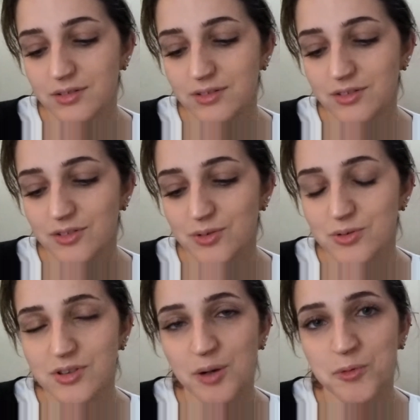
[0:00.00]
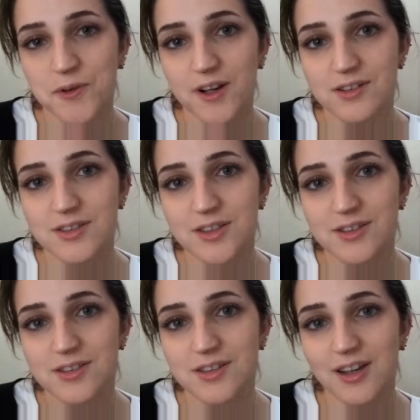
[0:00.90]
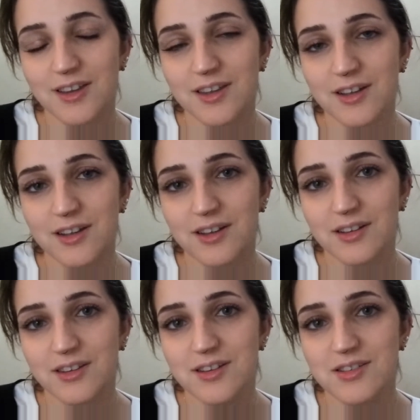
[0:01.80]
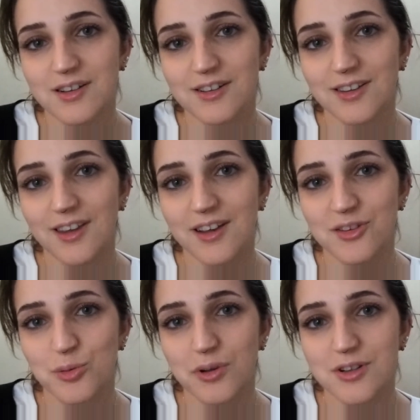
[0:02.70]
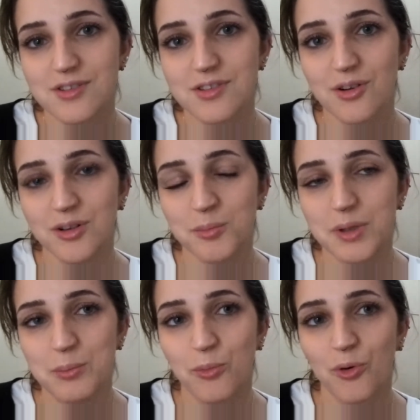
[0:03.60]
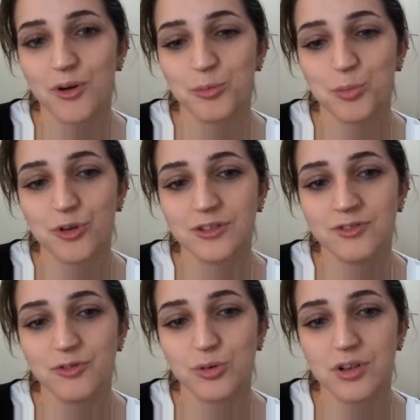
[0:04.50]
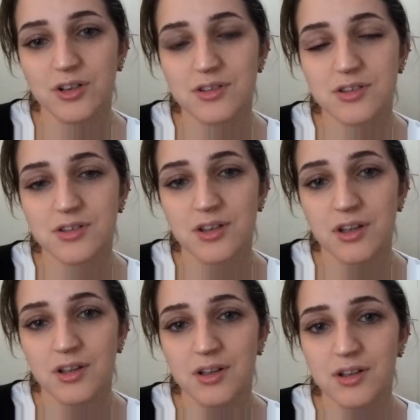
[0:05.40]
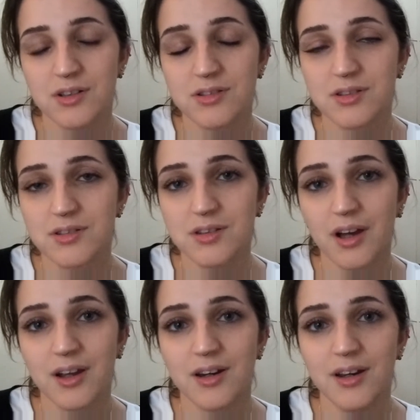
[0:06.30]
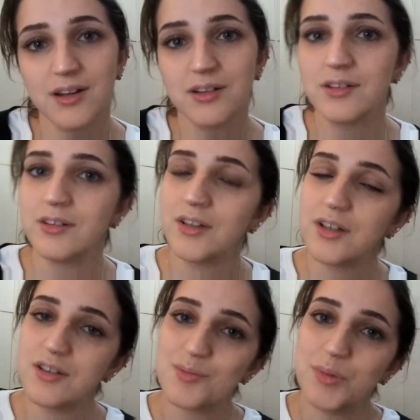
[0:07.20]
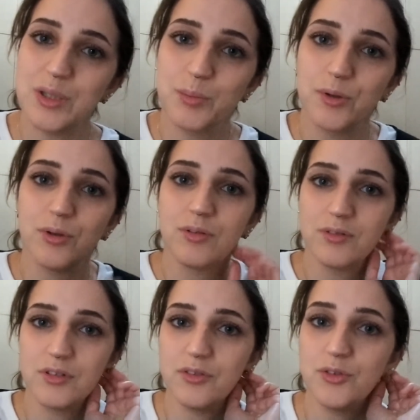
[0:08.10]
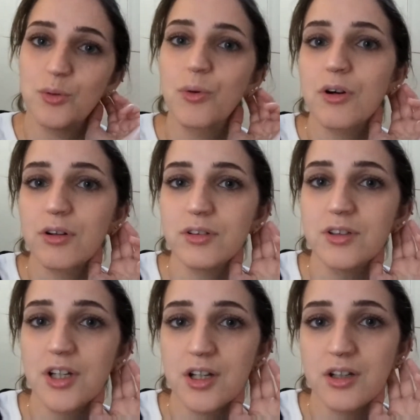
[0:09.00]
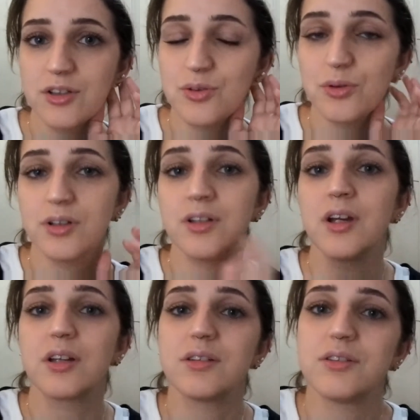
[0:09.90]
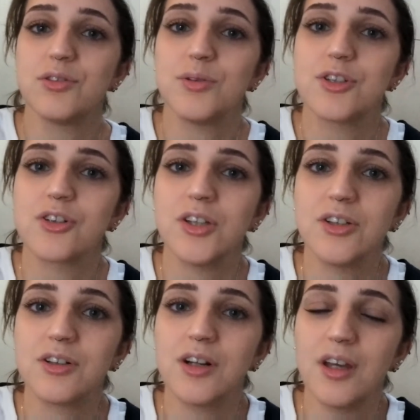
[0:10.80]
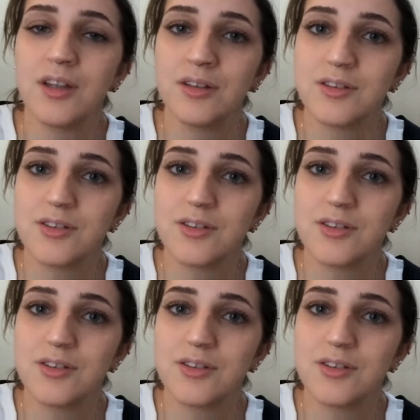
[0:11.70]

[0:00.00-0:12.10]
to summarize this, I think these are the days where it's gonna be more important for us as society, as people of the world, to connect to each other and